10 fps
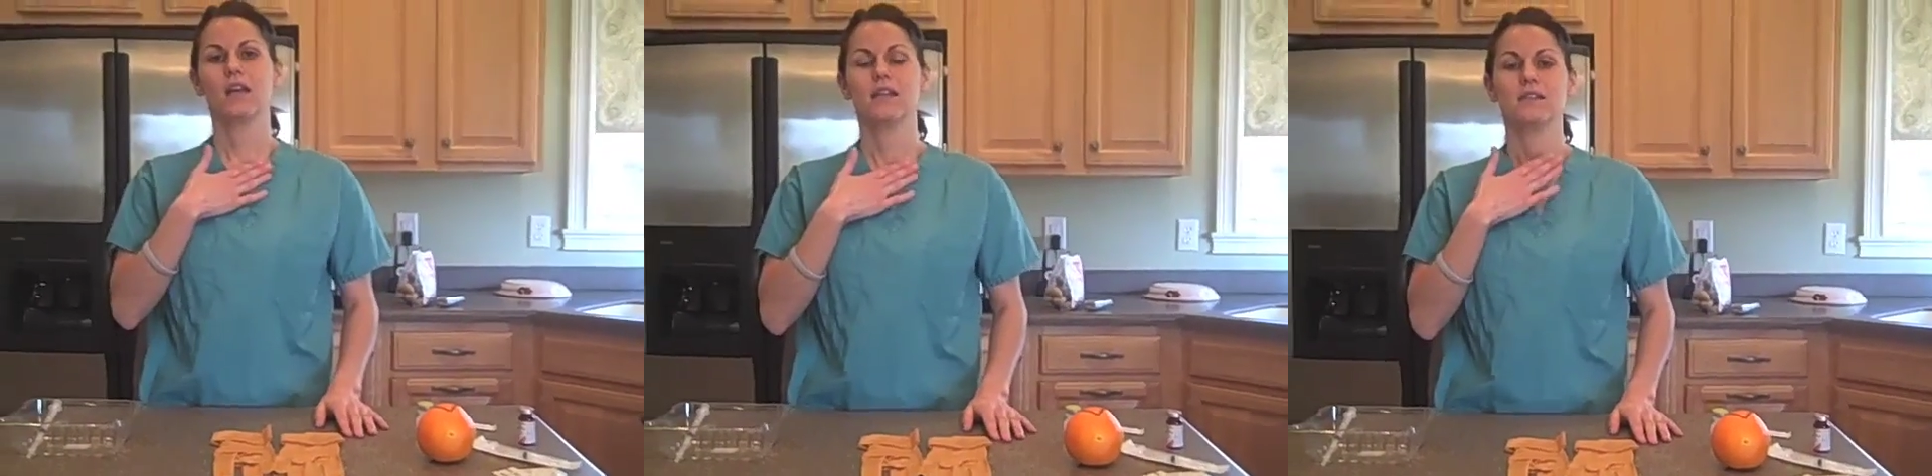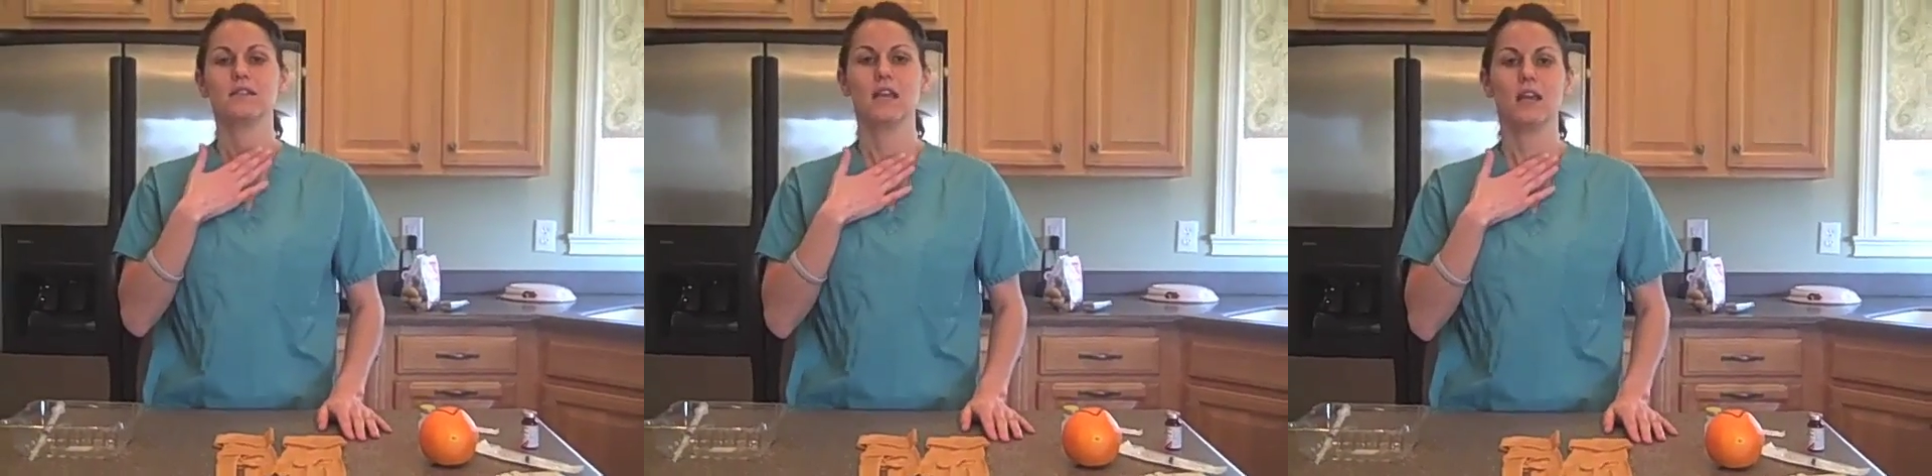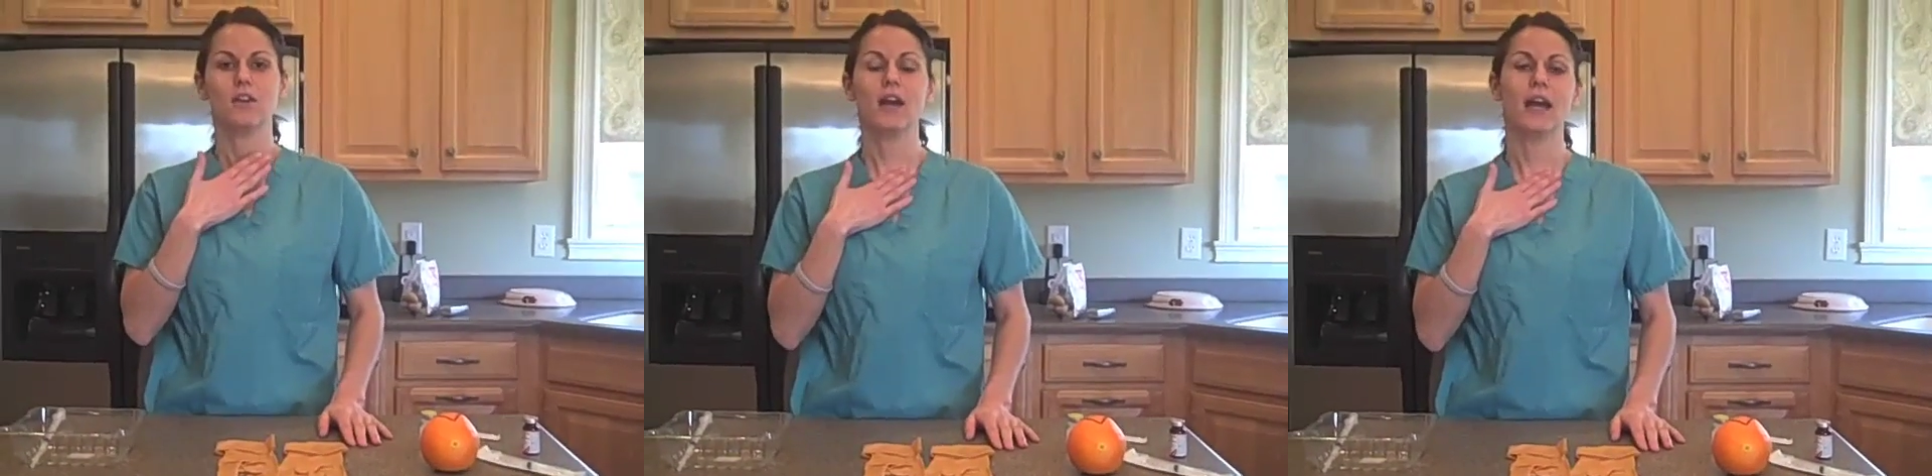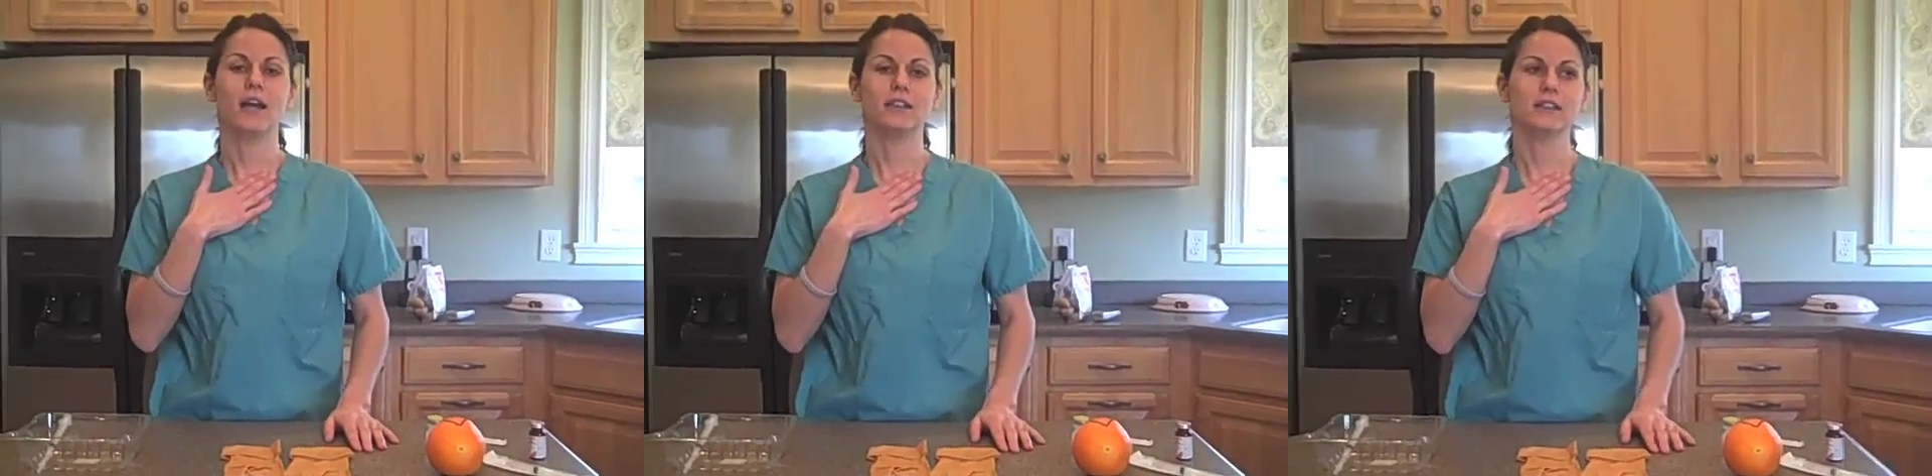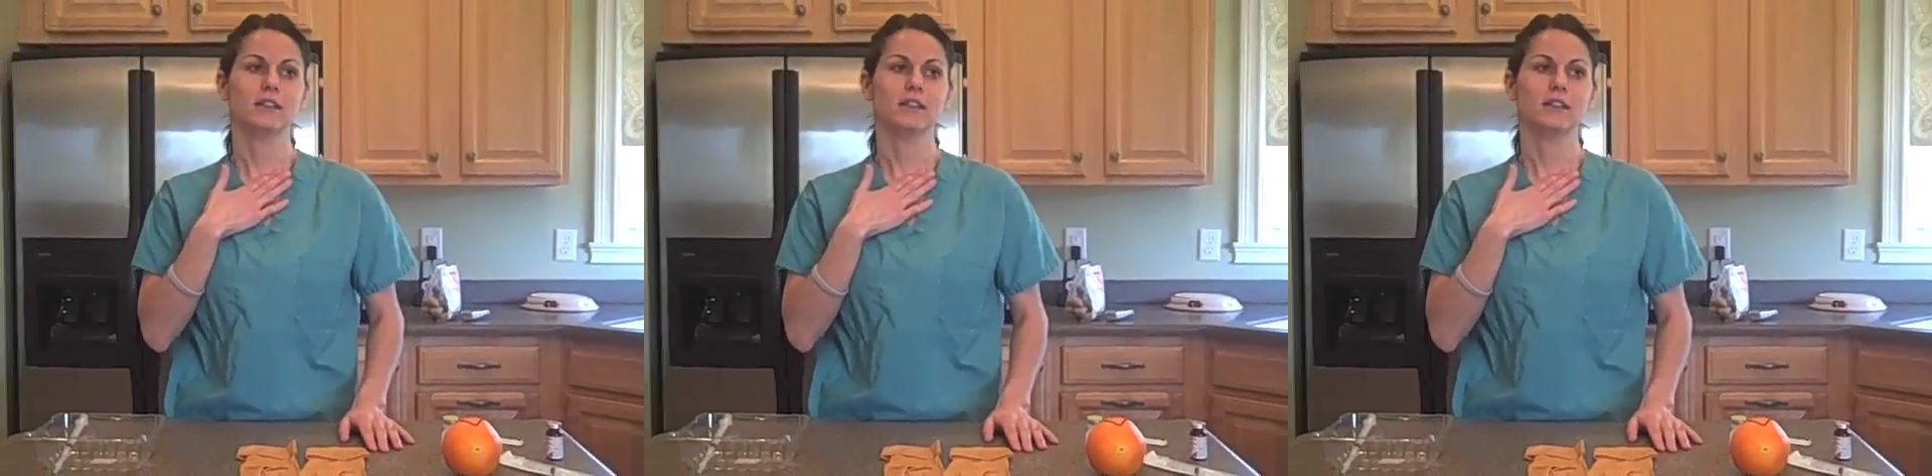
is take your hand